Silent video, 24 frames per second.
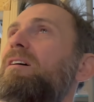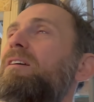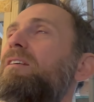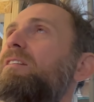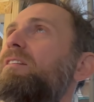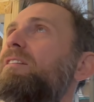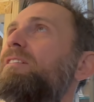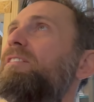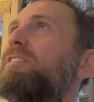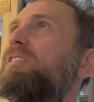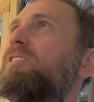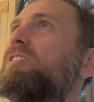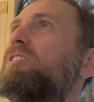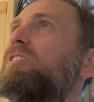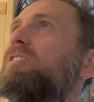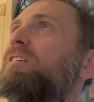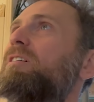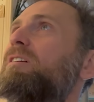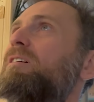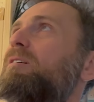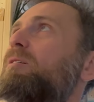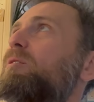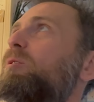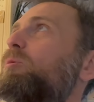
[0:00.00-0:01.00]

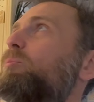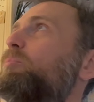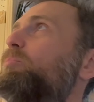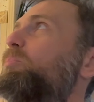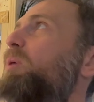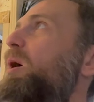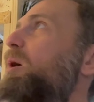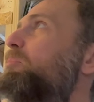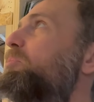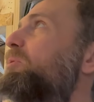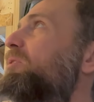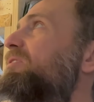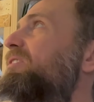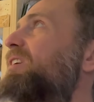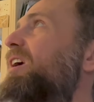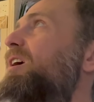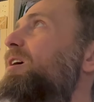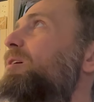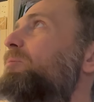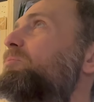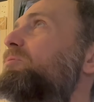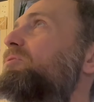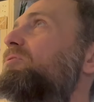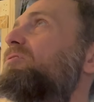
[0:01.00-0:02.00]
the paper
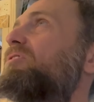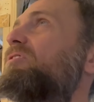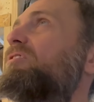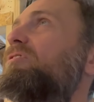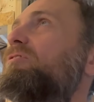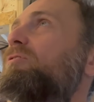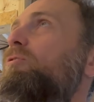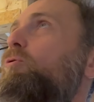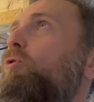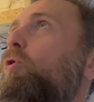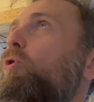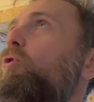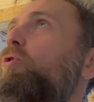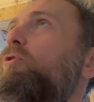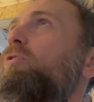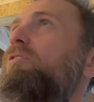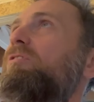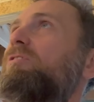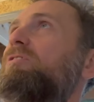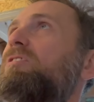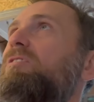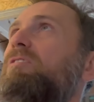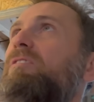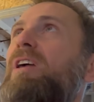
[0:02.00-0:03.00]
tapes in the
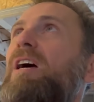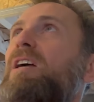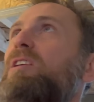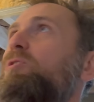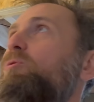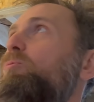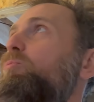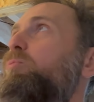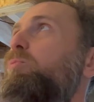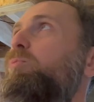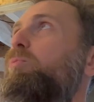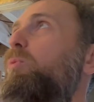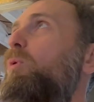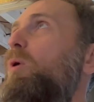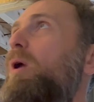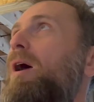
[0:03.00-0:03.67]
corners. That's what